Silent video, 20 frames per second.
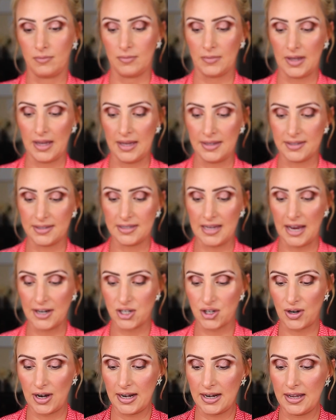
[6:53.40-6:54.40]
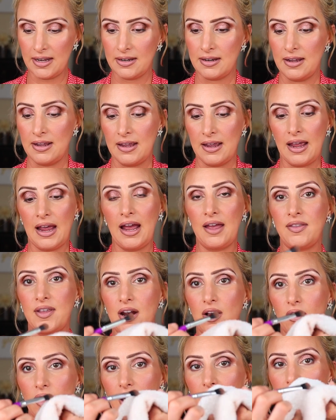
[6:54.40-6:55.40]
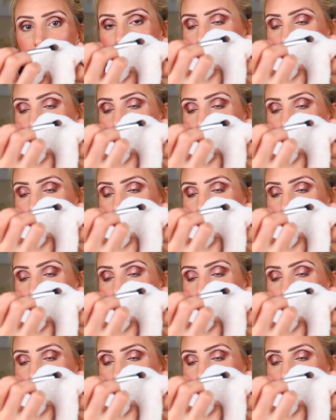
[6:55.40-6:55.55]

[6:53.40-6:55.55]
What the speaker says: and saturate it. And then I'll kind